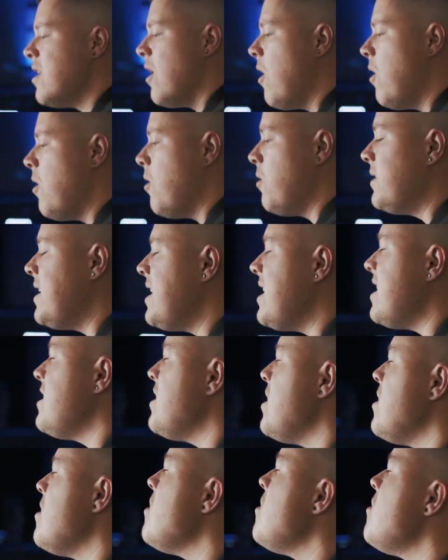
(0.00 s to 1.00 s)
Only
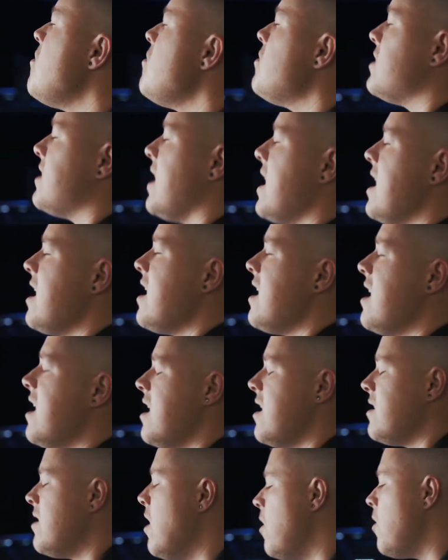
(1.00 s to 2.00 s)
you
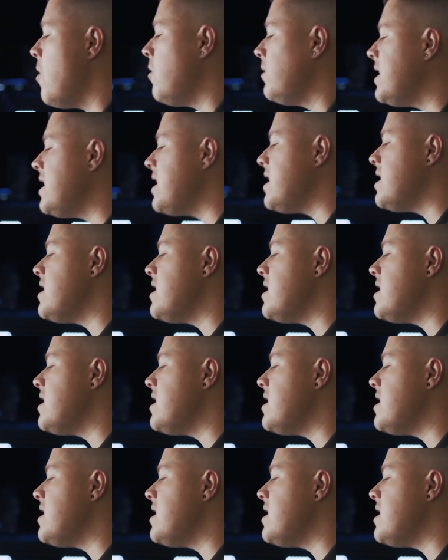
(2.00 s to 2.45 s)
can, only